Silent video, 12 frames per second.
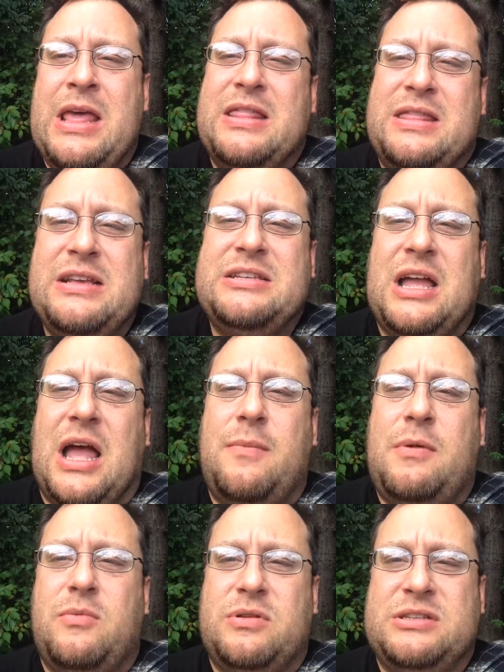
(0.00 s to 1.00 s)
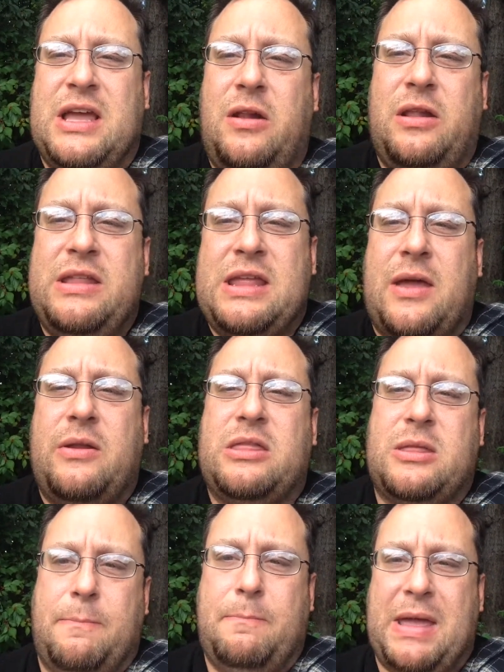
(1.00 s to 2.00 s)
This time it was not only down at
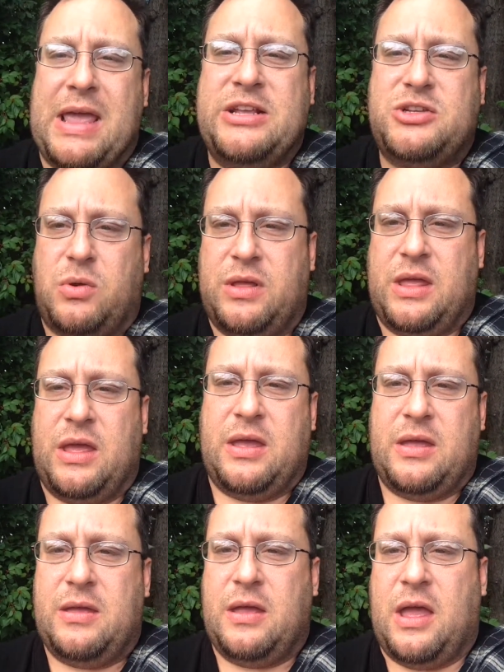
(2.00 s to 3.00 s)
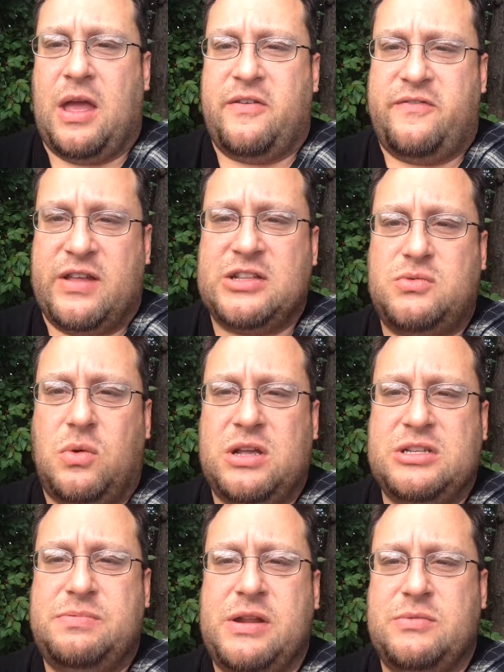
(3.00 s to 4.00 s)
the base where the fence
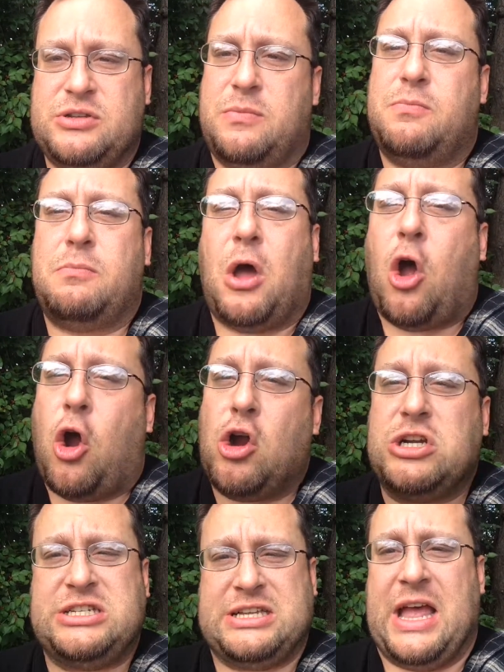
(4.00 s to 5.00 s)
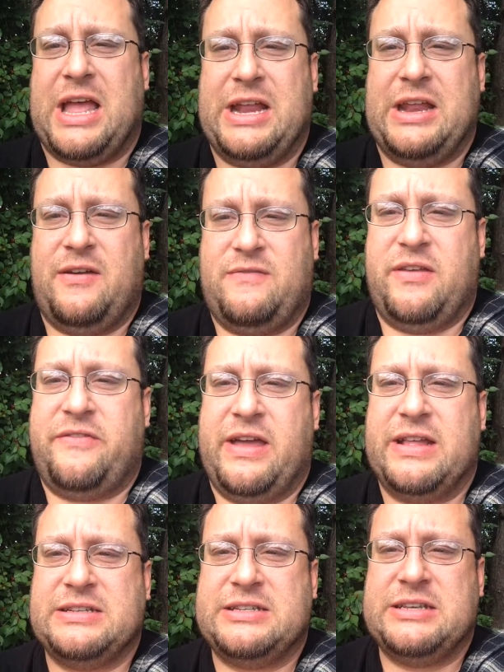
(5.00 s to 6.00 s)
was, but it was on our side of the
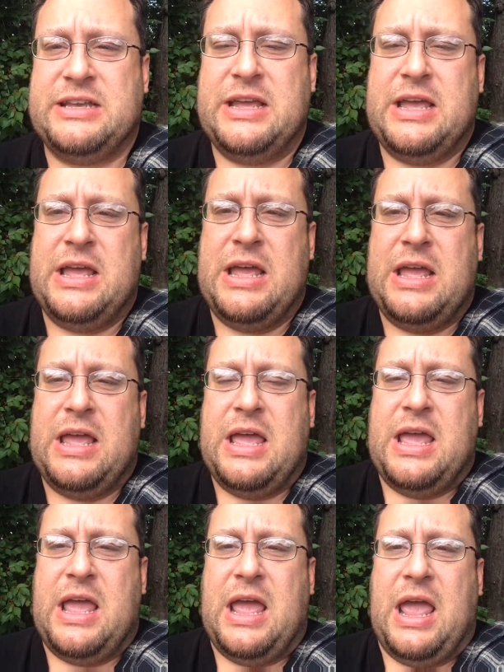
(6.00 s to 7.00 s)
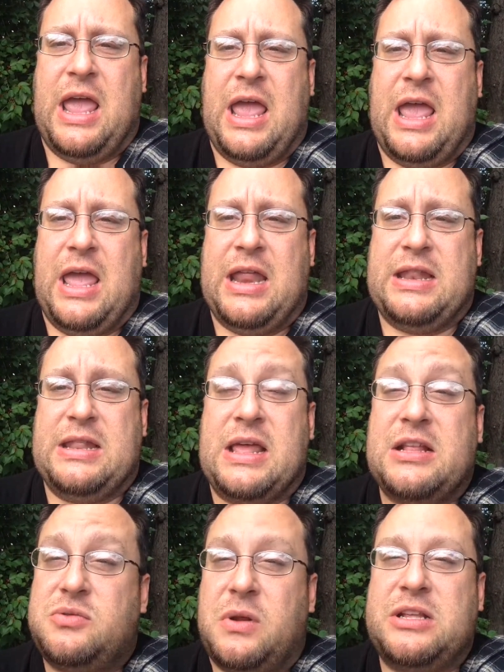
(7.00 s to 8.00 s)
fence. And
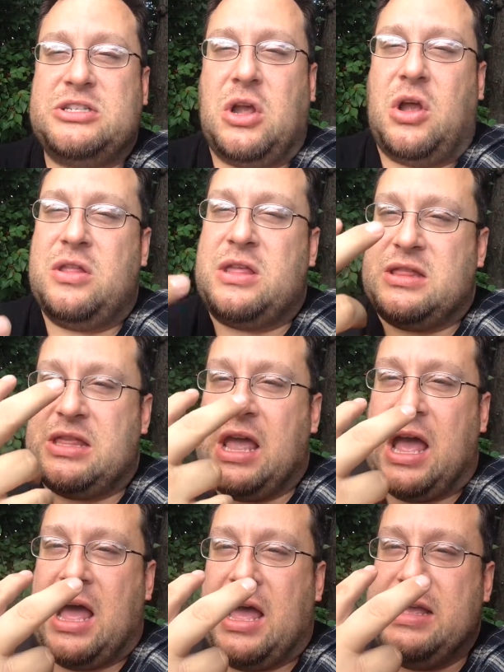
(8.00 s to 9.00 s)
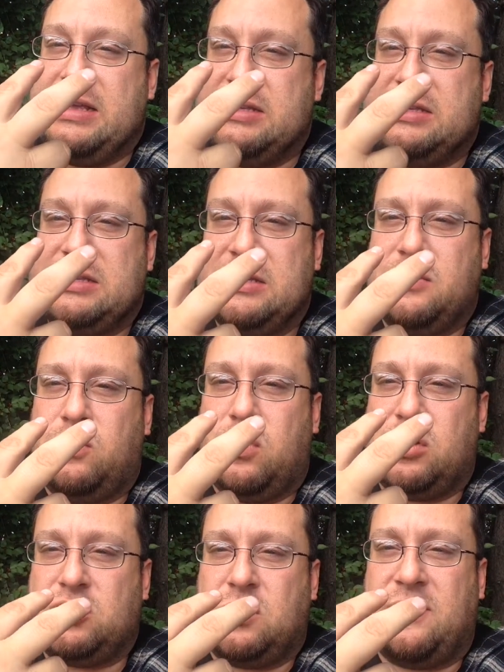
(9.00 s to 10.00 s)
that's when I saw that the eyes
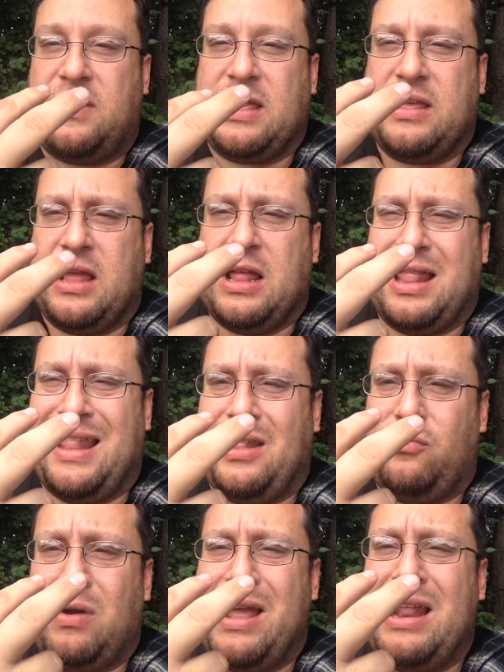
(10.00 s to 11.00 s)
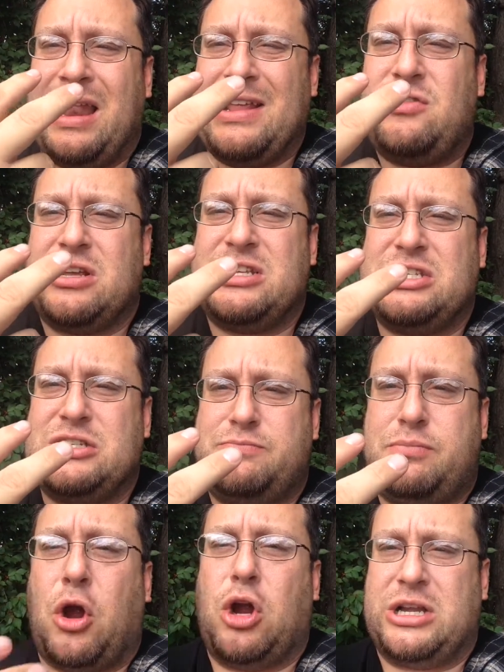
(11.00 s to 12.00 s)
were sort of like red electric
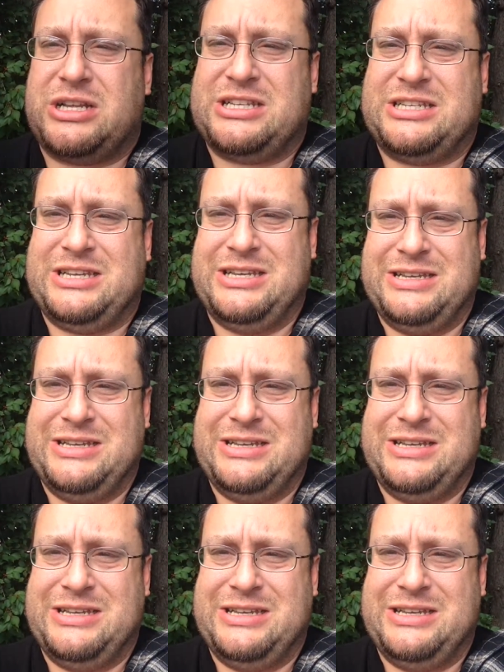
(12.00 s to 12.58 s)
sparks.